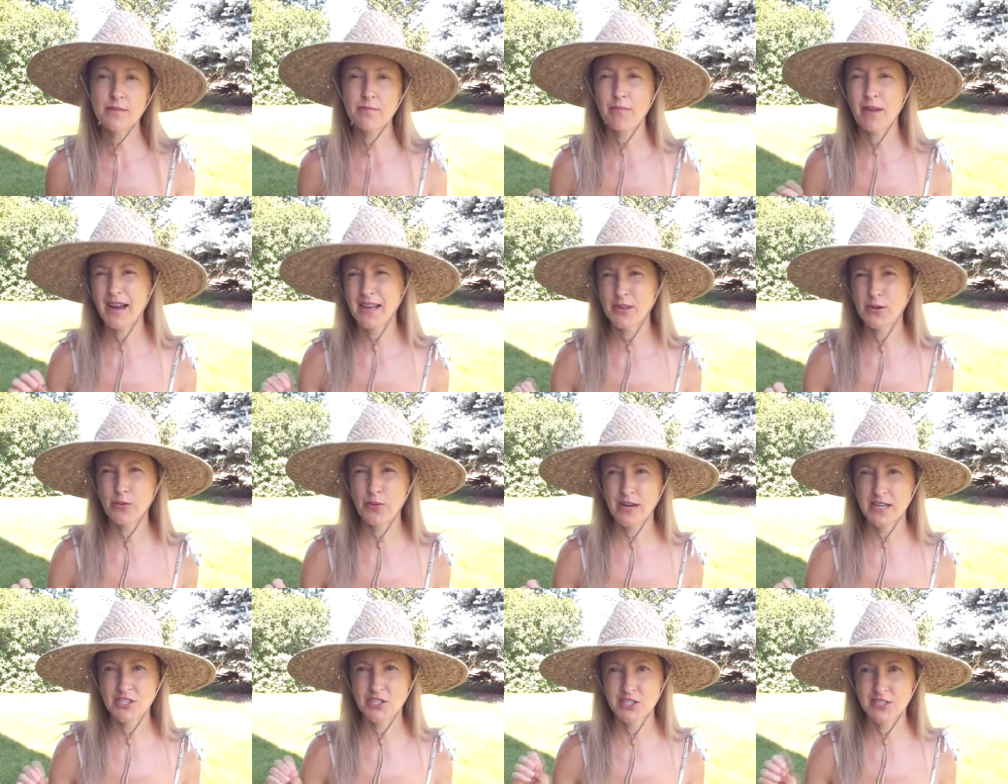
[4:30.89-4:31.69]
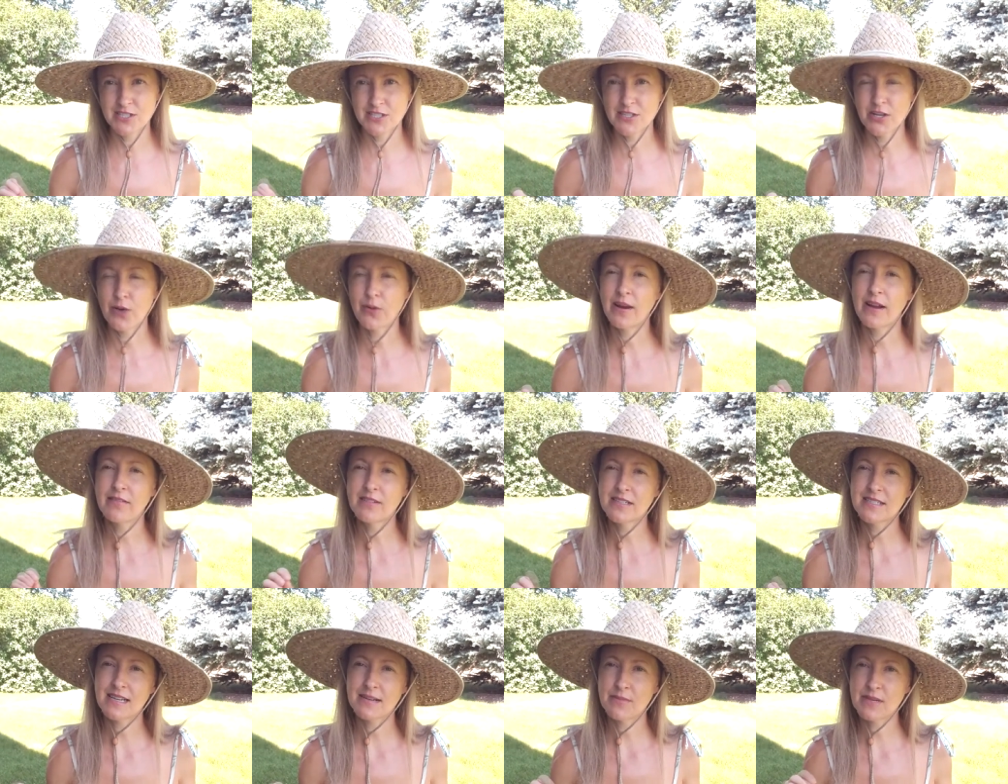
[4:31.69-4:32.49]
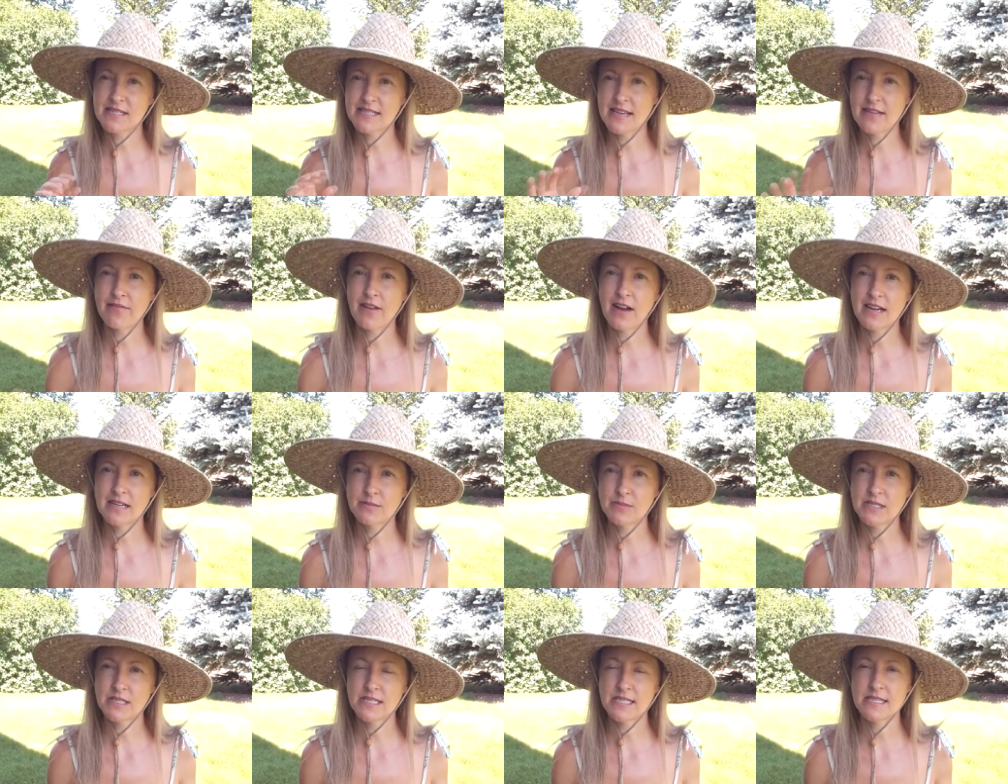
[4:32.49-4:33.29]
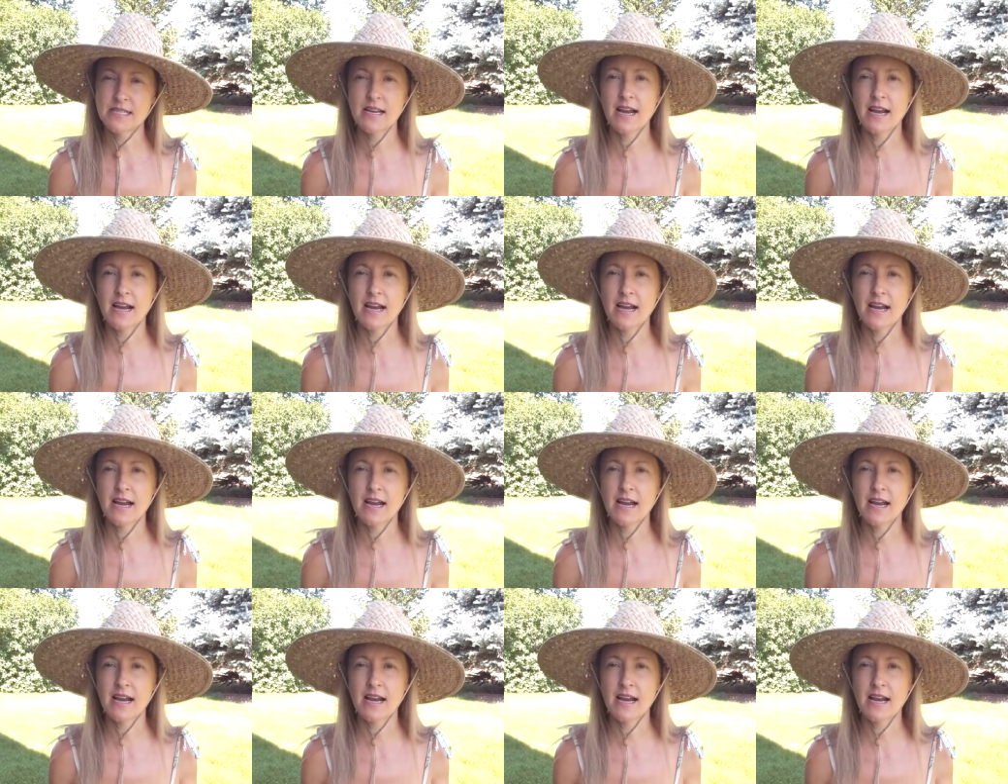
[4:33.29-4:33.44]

By the way, just to note, every time I say vitamin D,